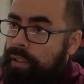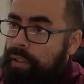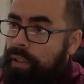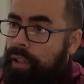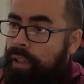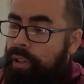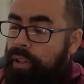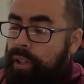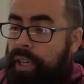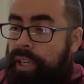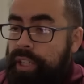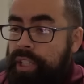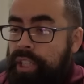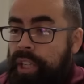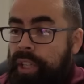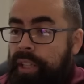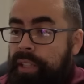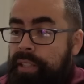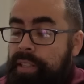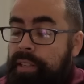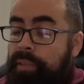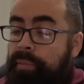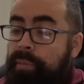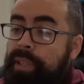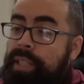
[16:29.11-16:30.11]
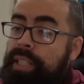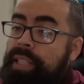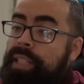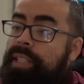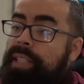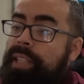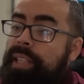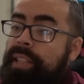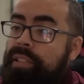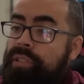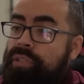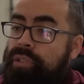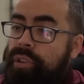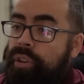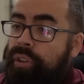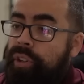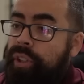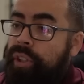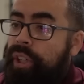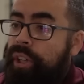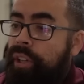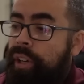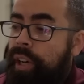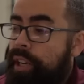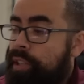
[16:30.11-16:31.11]
All right, Jellicent. We did see this
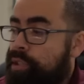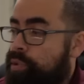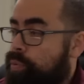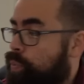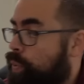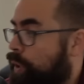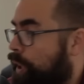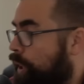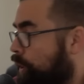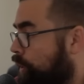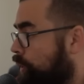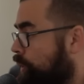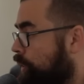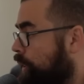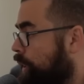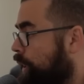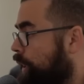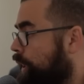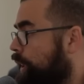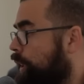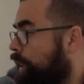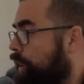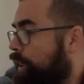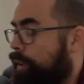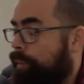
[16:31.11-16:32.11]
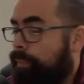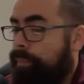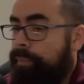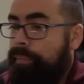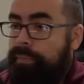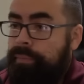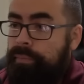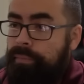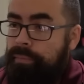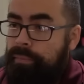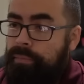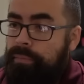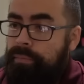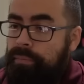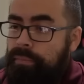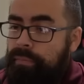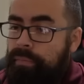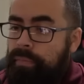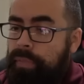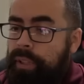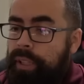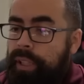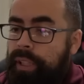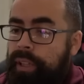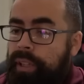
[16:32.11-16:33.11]
earlier as well.
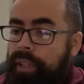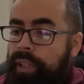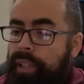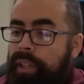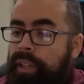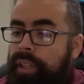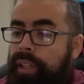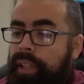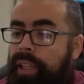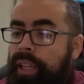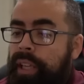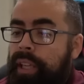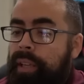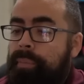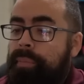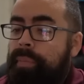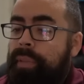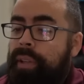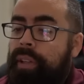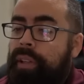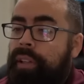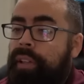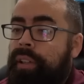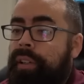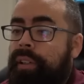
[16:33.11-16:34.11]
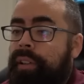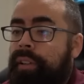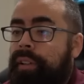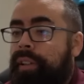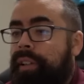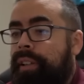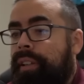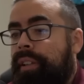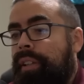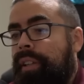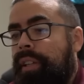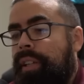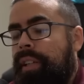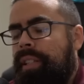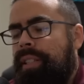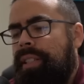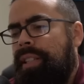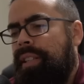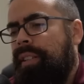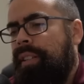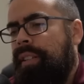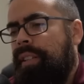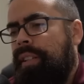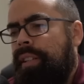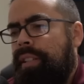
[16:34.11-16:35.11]
In the game, it's
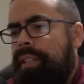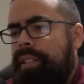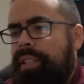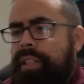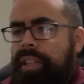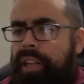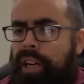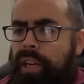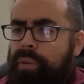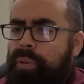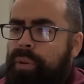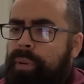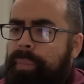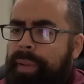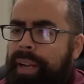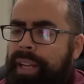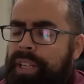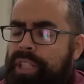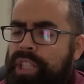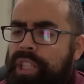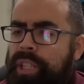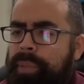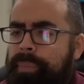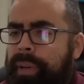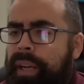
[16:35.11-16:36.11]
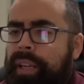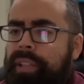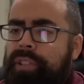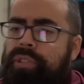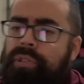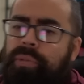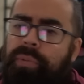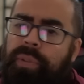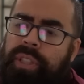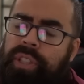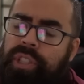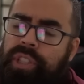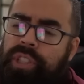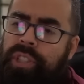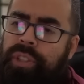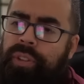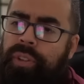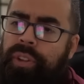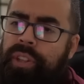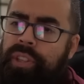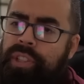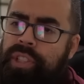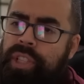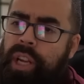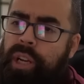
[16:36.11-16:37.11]
an awkward matchup. I do want to shield
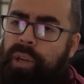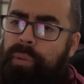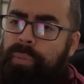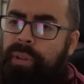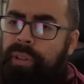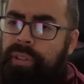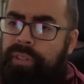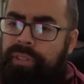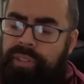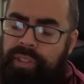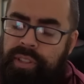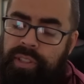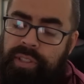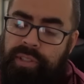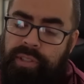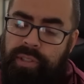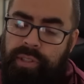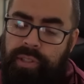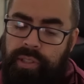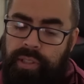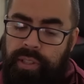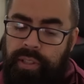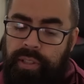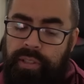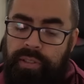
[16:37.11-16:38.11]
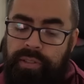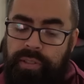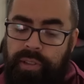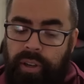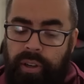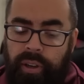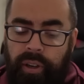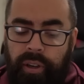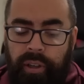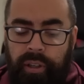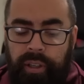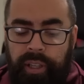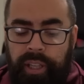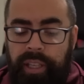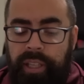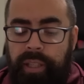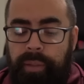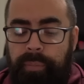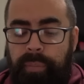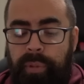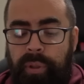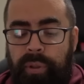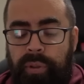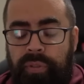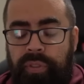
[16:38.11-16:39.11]
the Shadow Balls. It is a hard hitting
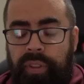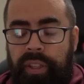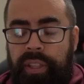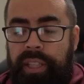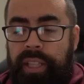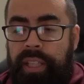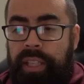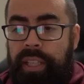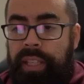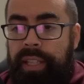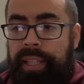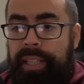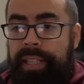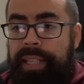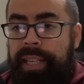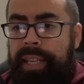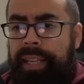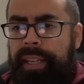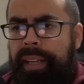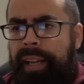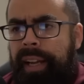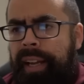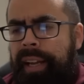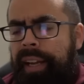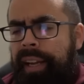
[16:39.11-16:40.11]
move at the end of the day.